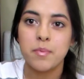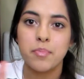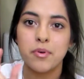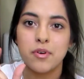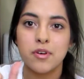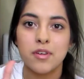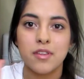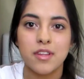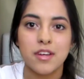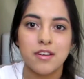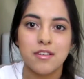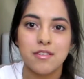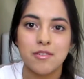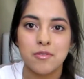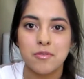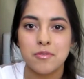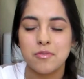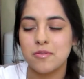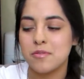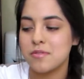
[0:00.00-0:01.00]
put like a
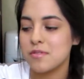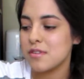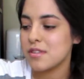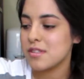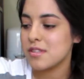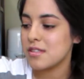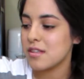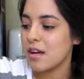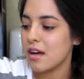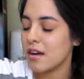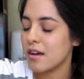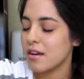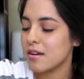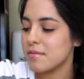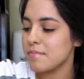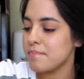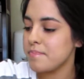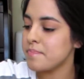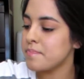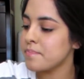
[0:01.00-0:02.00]
little
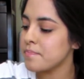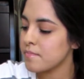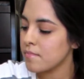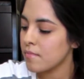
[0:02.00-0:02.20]
uh,